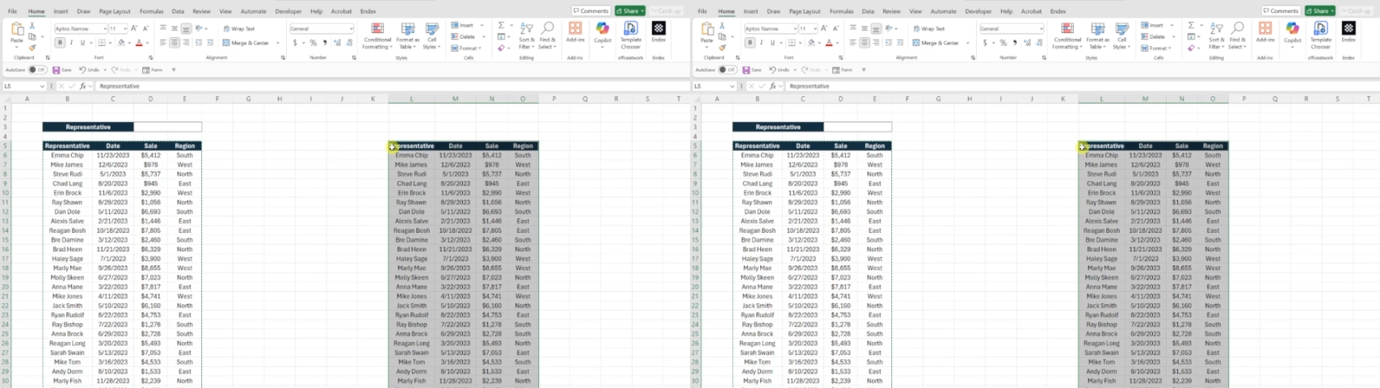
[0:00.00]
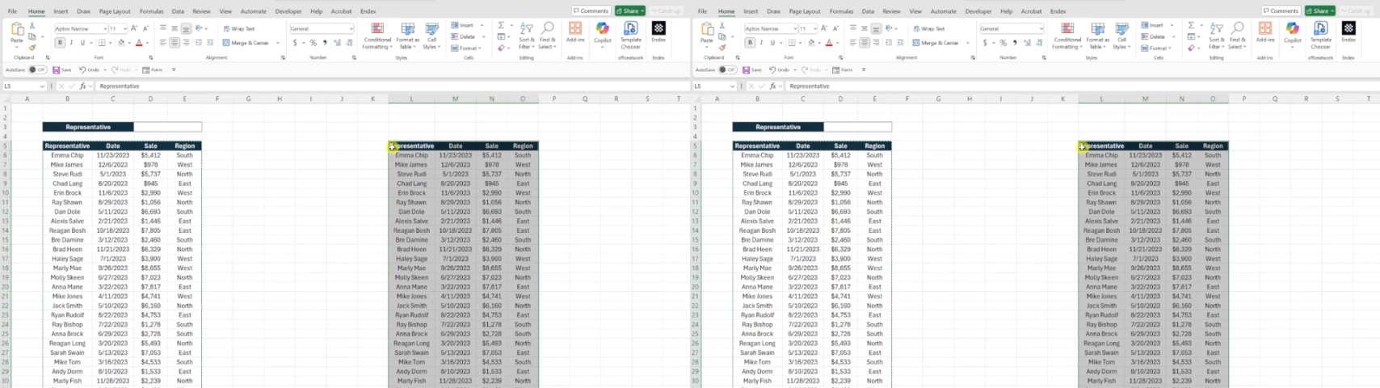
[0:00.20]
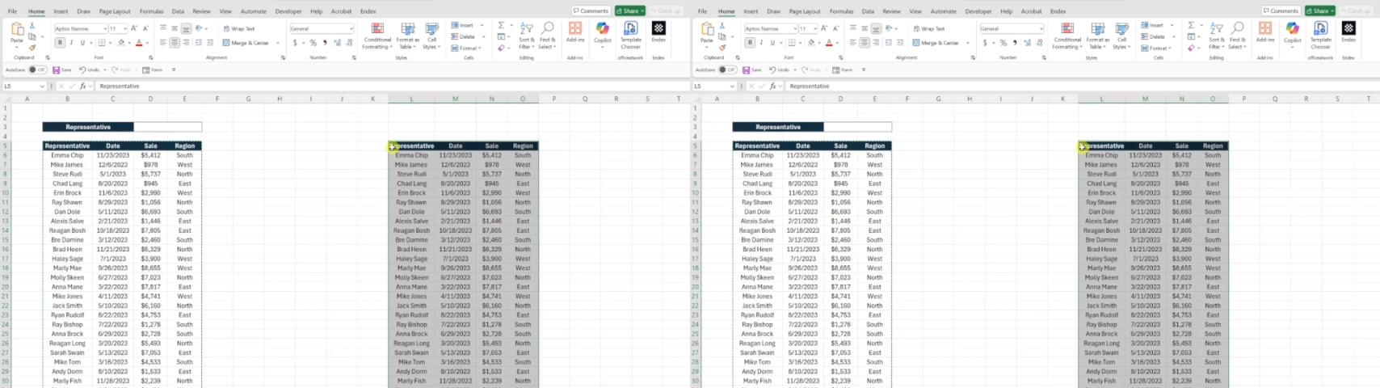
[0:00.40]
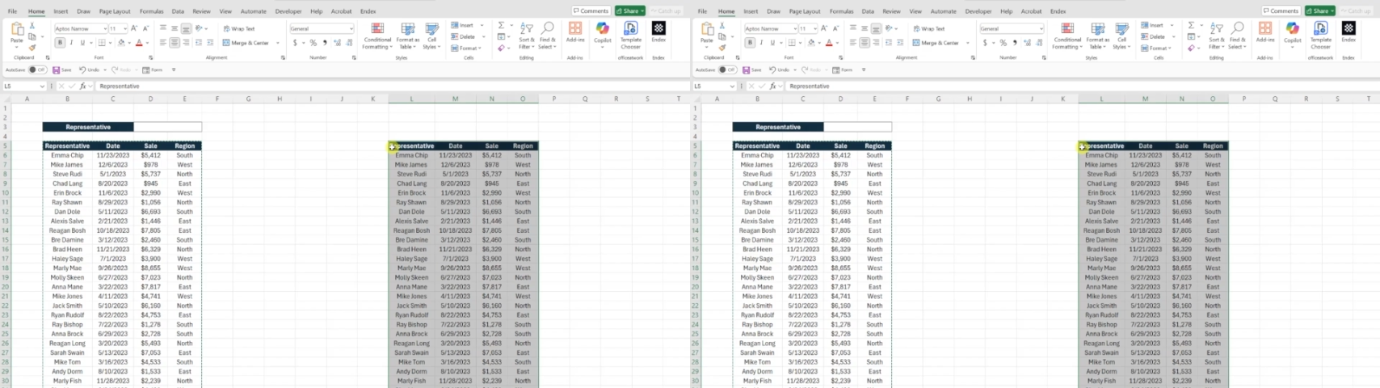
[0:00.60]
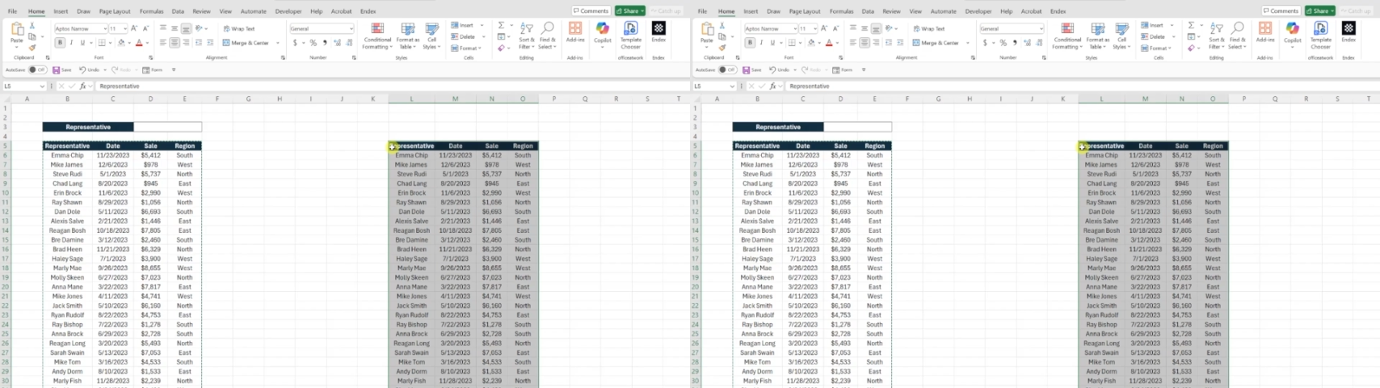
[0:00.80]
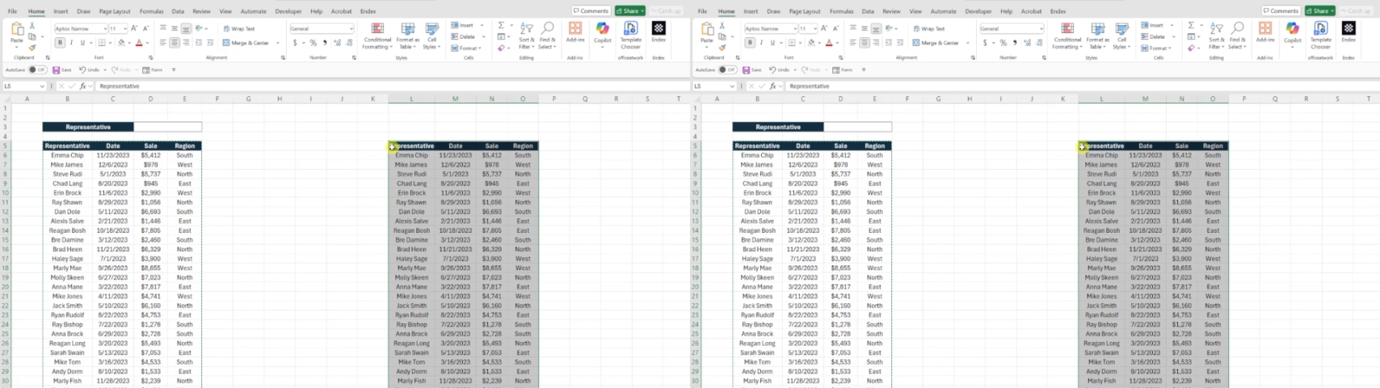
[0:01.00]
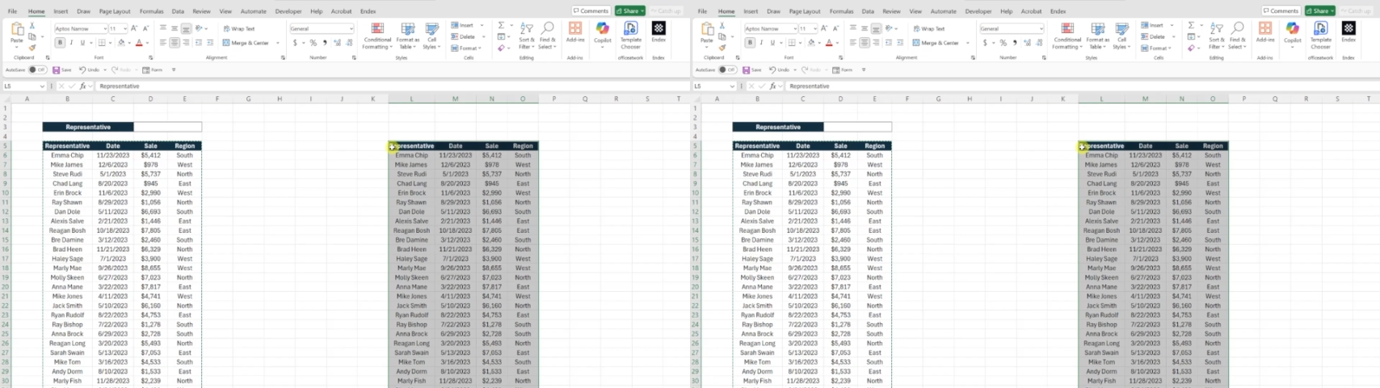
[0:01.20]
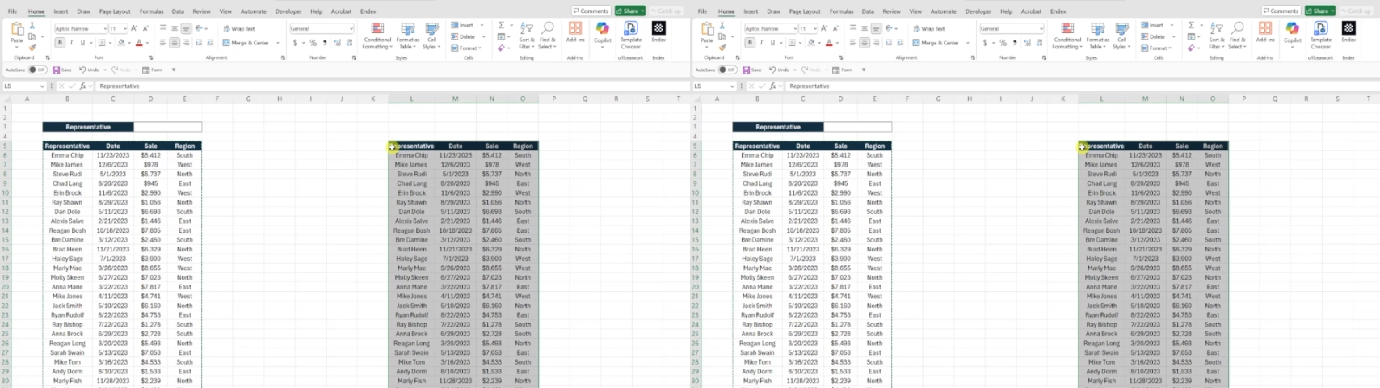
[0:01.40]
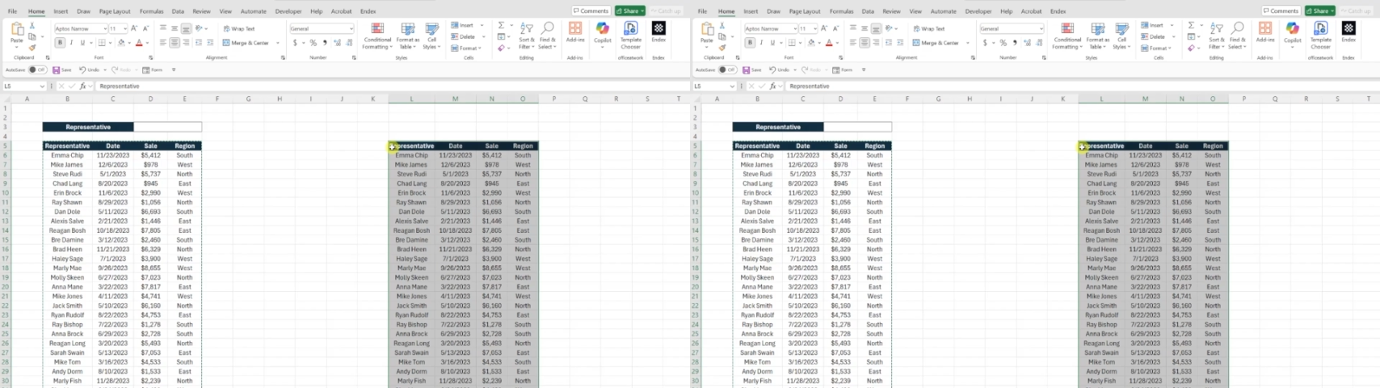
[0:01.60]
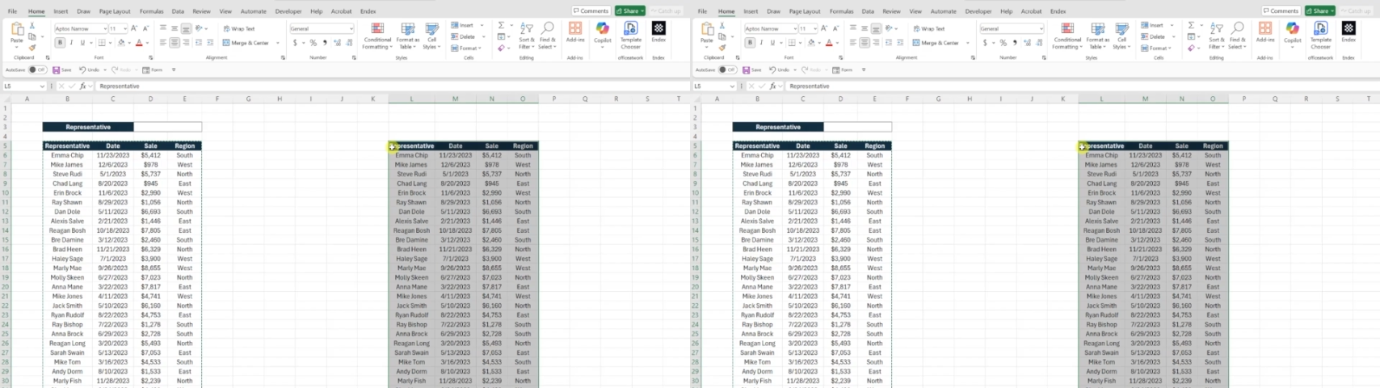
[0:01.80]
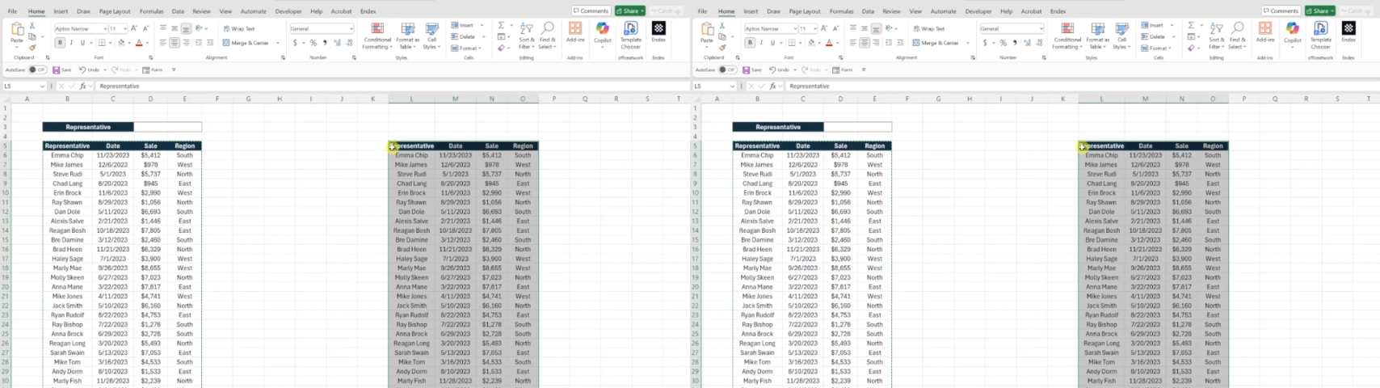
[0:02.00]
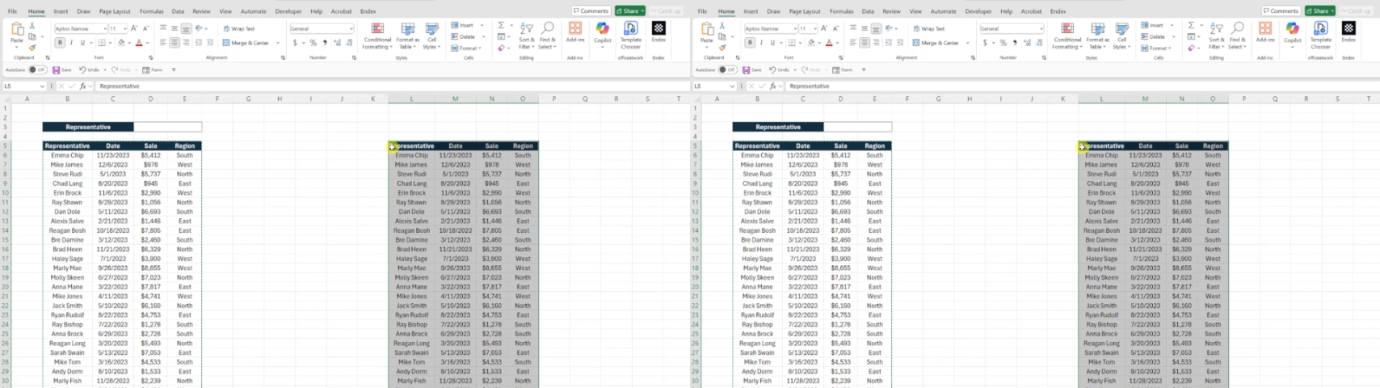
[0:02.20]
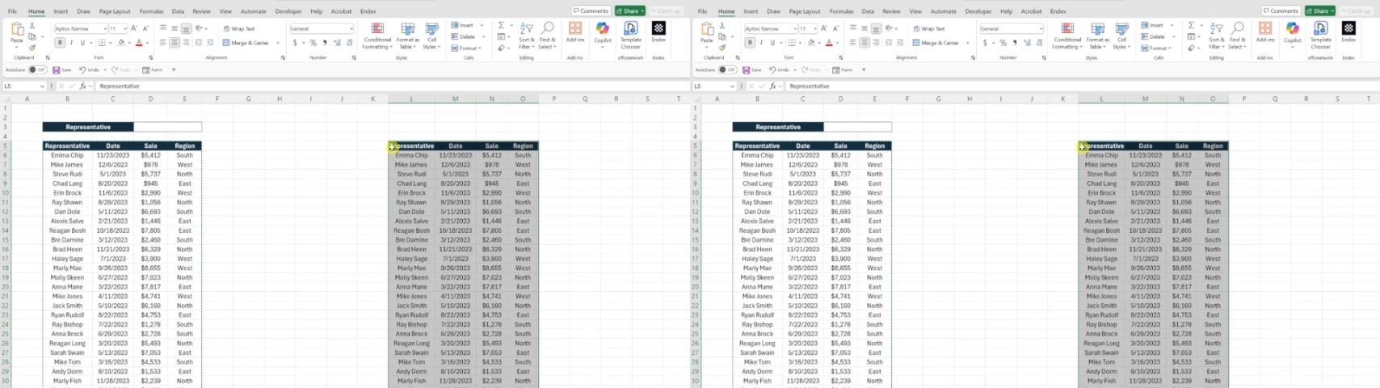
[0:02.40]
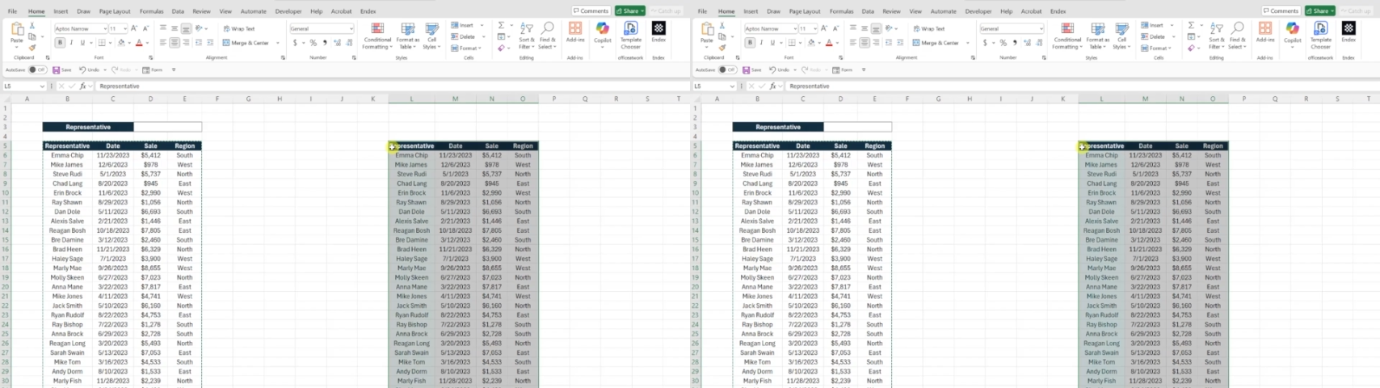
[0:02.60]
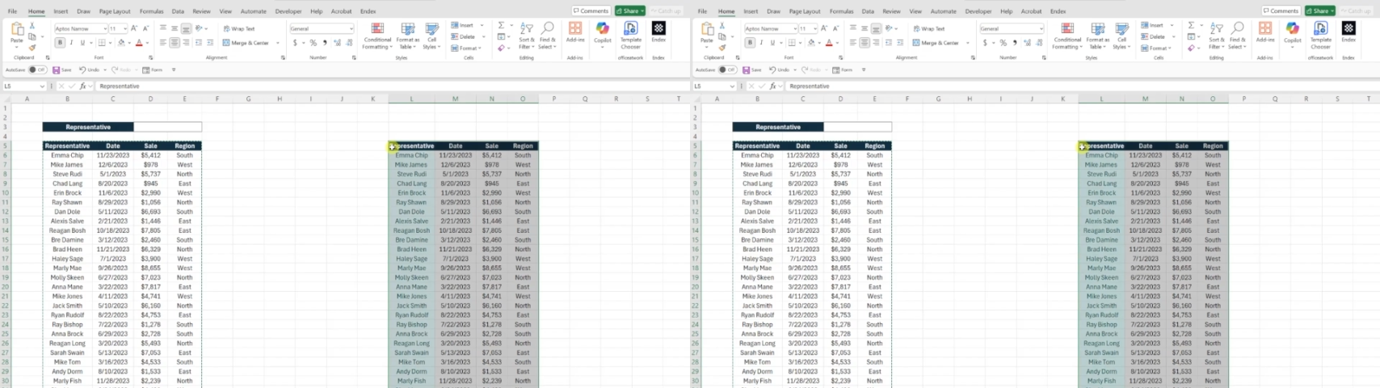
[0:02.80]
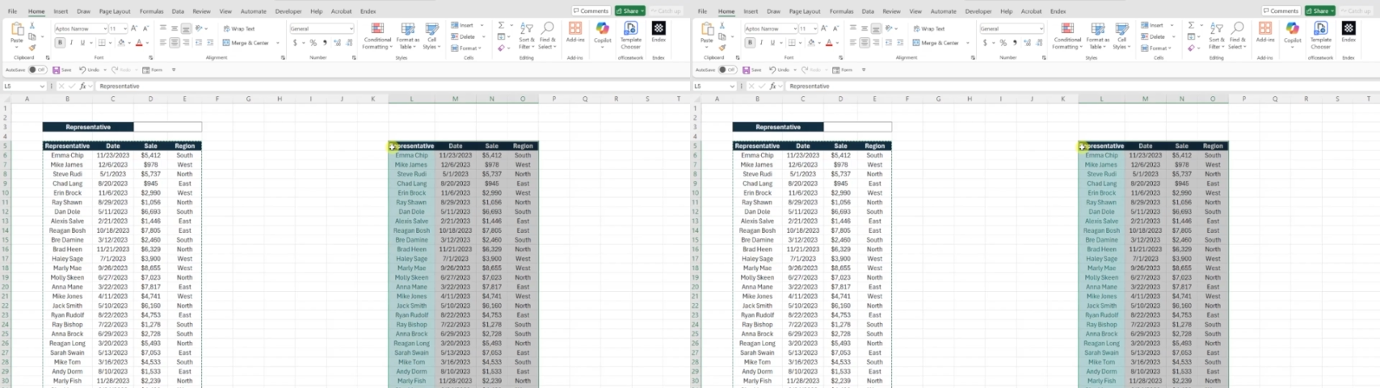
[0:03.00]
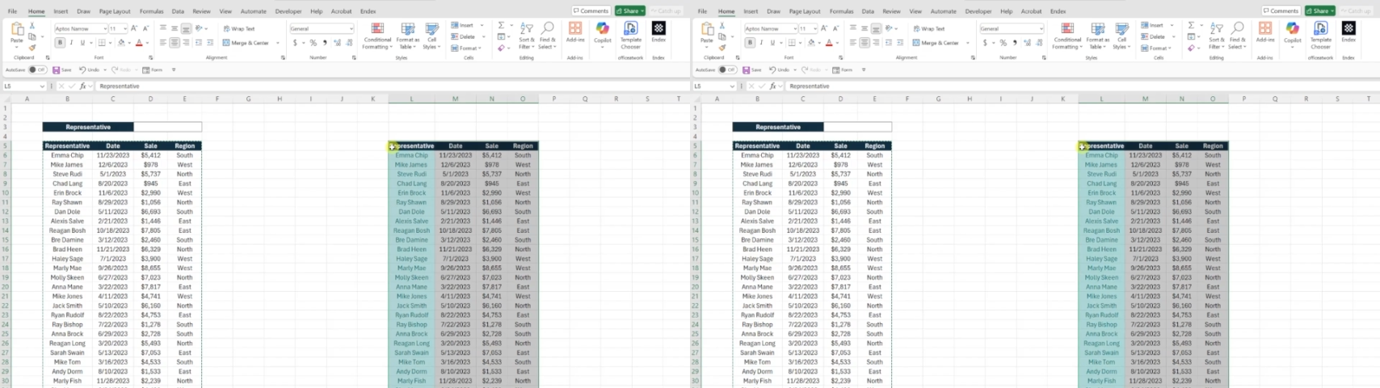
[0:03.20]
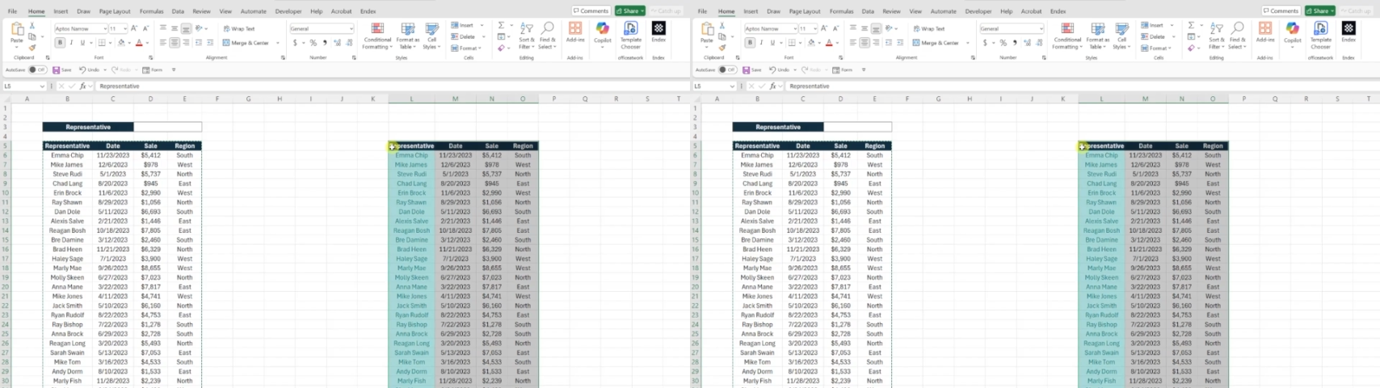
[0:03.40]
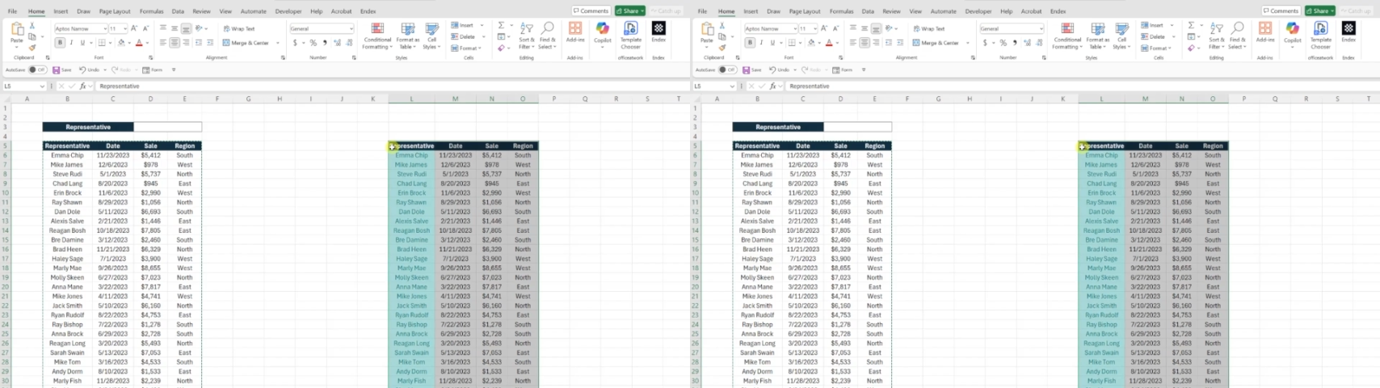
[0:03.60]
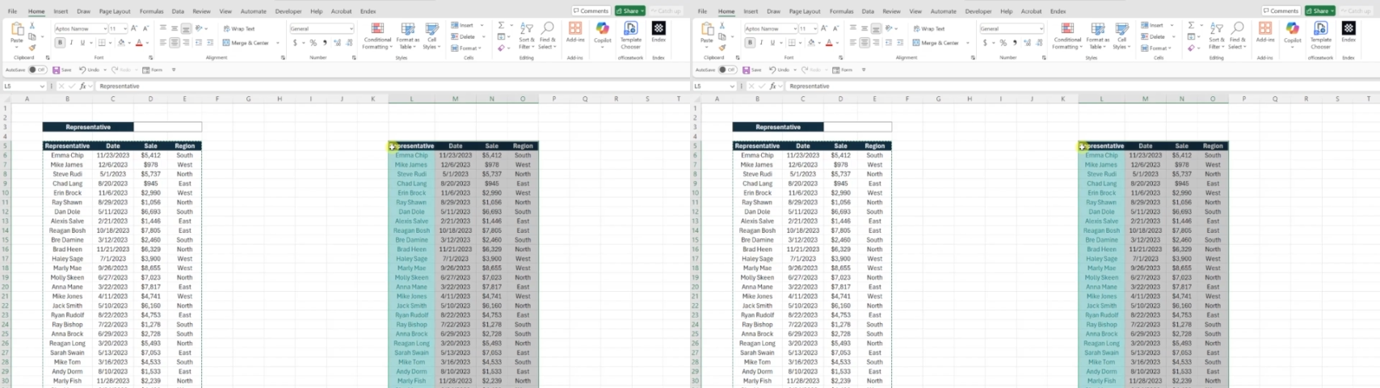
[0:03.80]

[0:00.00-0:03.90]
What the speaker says: [unreadable: no face in view]